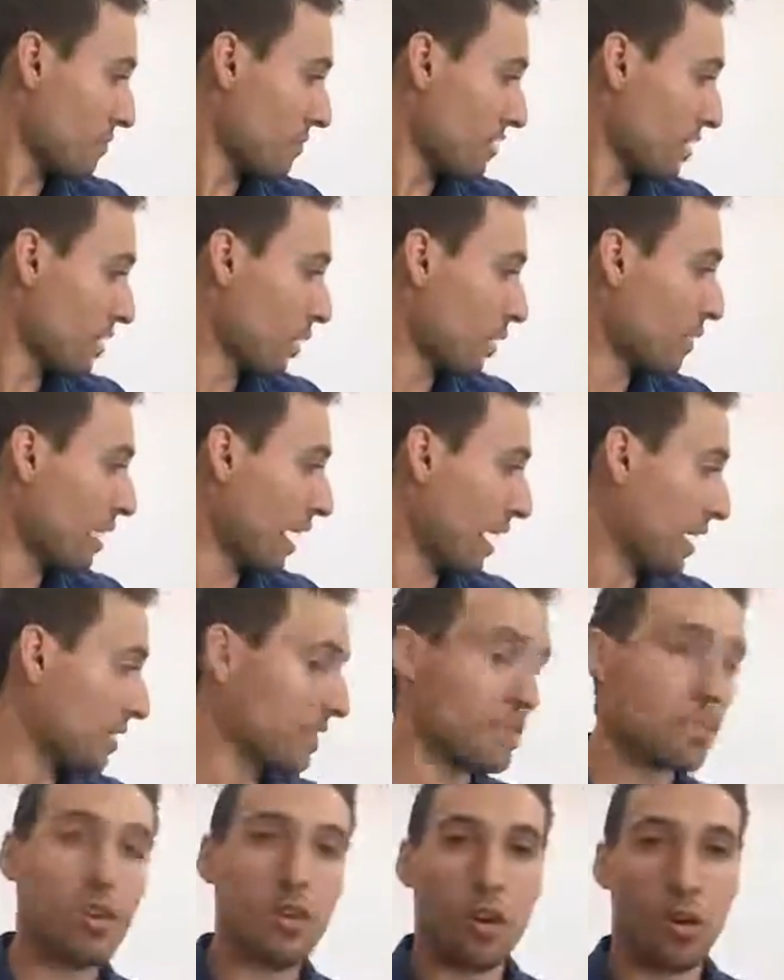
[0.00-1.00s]
Okay.
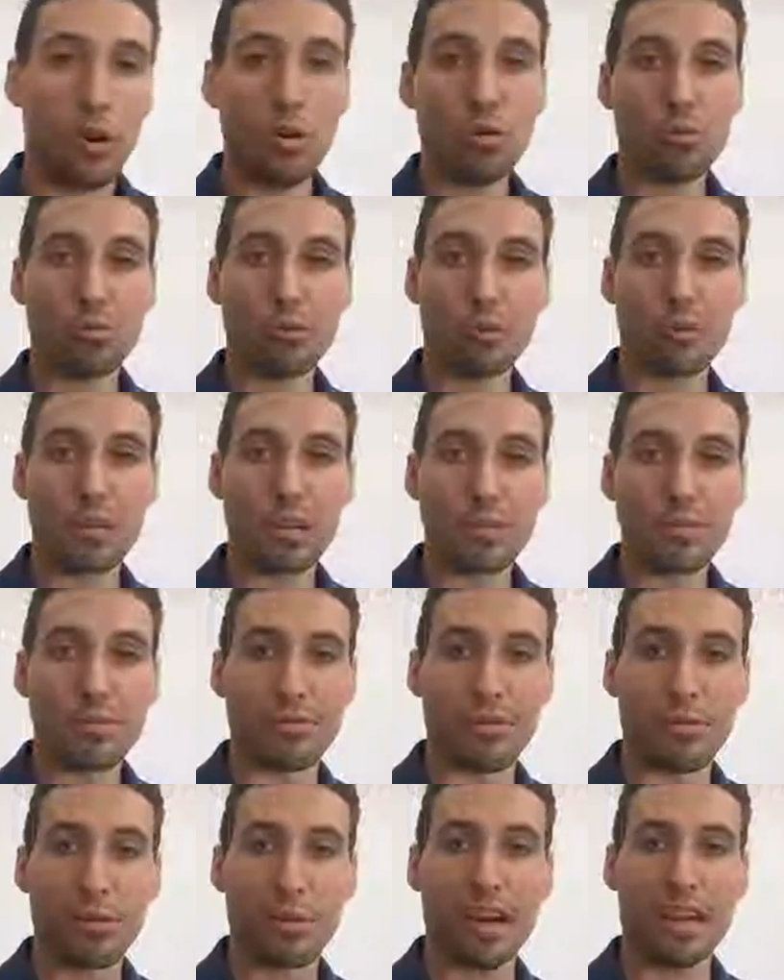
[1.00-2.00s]
Oh, real quick,
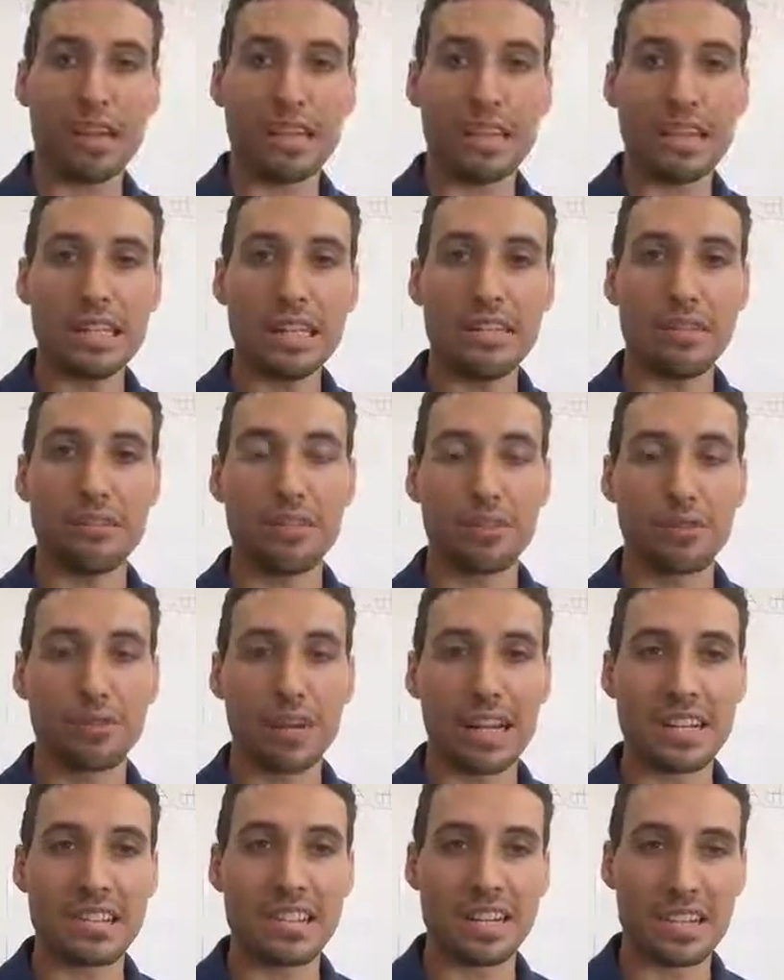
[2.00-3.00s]
before I leave the
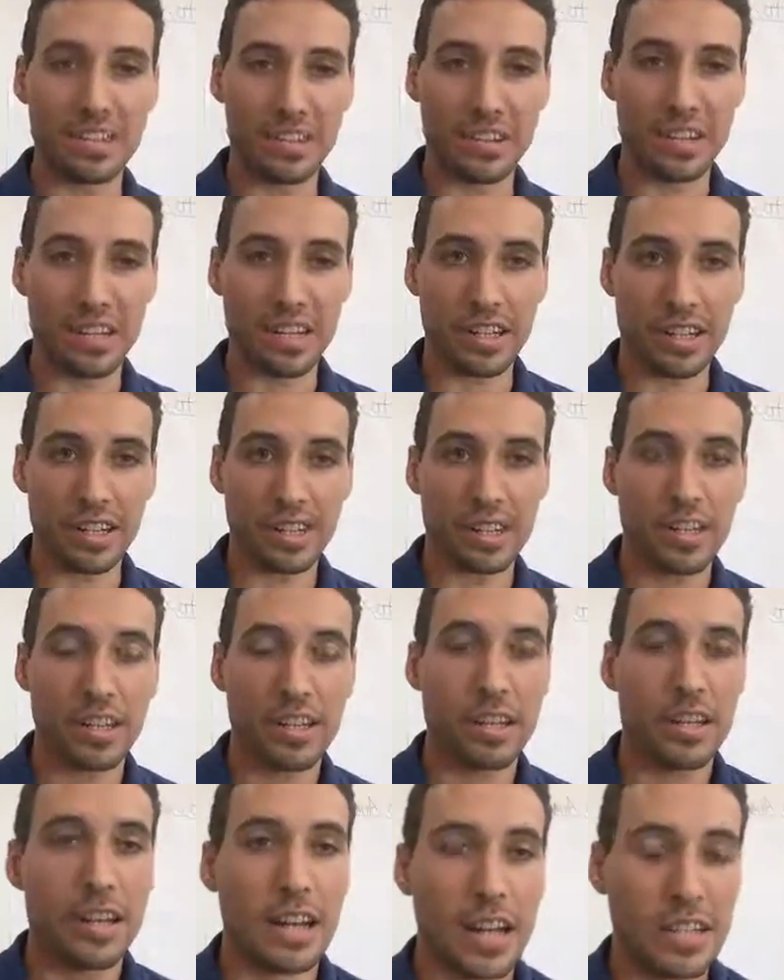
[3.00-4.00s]
criteria,
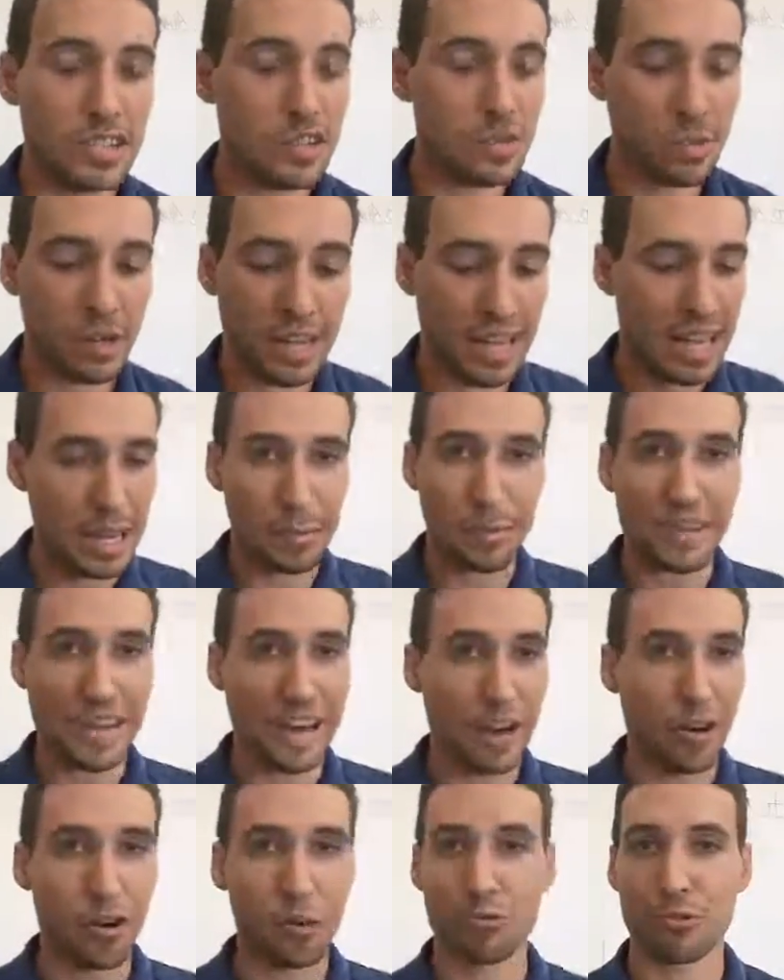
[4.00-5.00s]
I just want to hammer
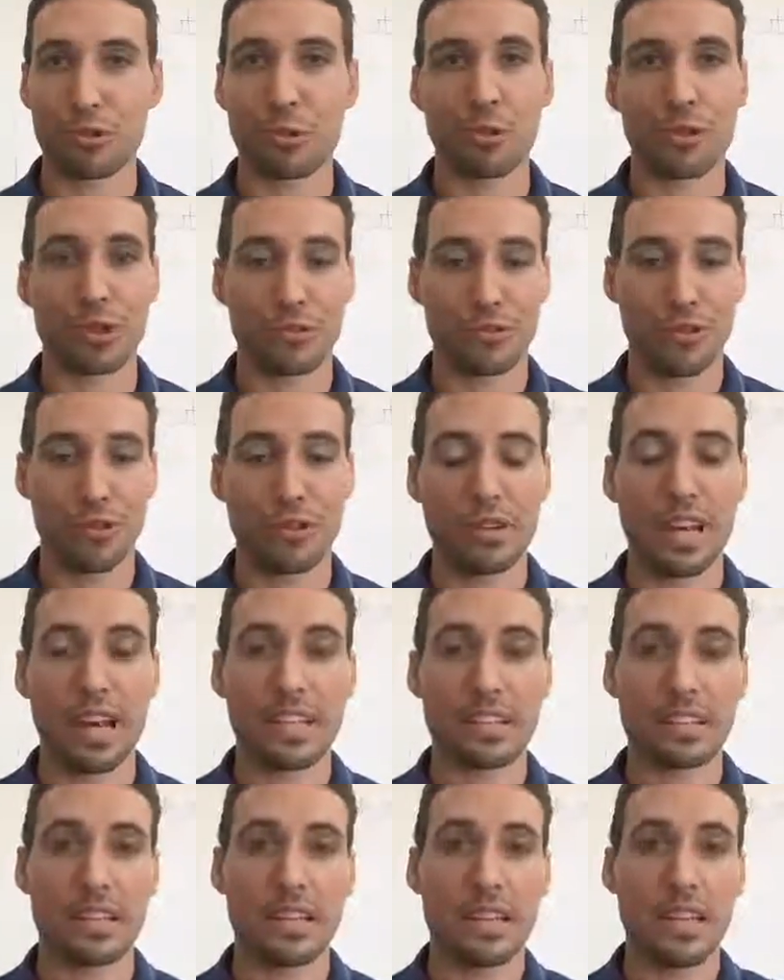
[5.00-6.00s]
that home real quick for you
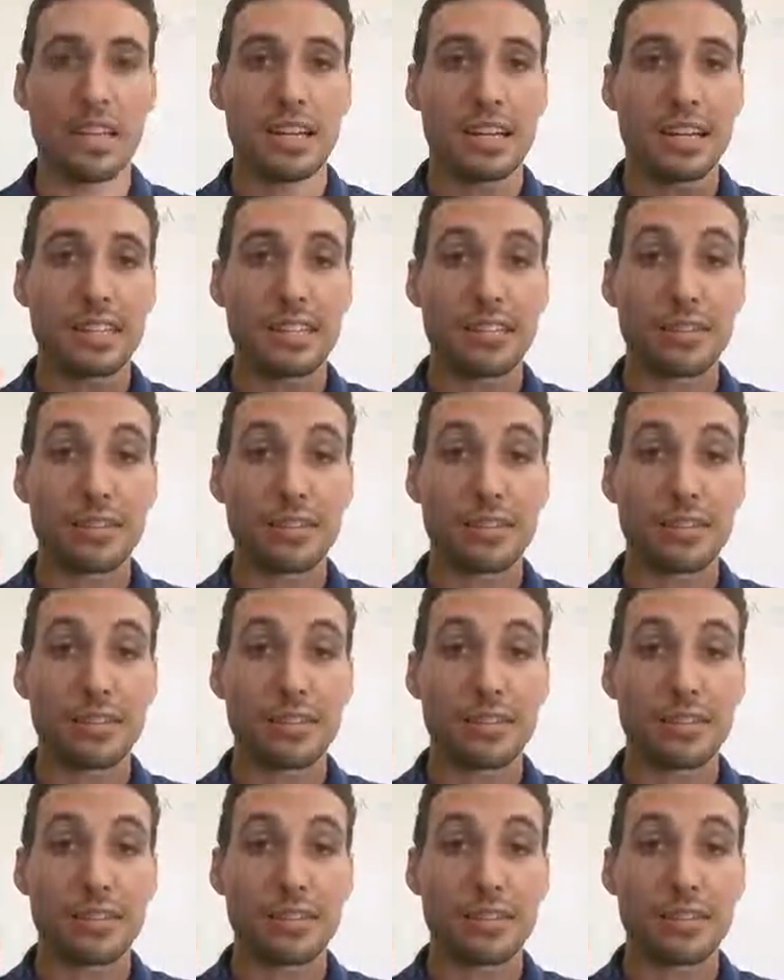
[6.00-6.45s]
guys, because the